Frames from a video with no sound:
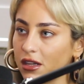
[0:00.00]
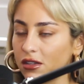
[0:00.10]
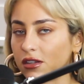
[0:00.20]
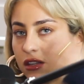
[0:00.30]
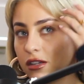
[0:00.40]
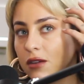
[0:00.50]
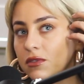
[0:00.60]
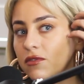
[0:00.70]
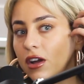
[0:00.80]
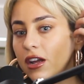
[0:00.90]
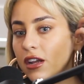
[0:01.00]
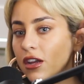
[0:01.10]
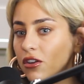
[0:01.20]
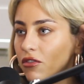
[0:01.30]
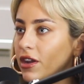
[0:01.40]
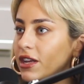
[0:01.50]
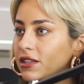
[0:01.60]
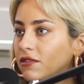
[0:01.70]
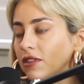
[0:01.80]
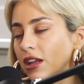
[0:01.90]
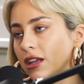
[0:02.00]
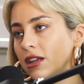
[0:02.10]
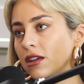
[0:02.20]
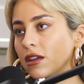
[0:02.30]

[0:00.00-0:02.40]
in terms of like creatively.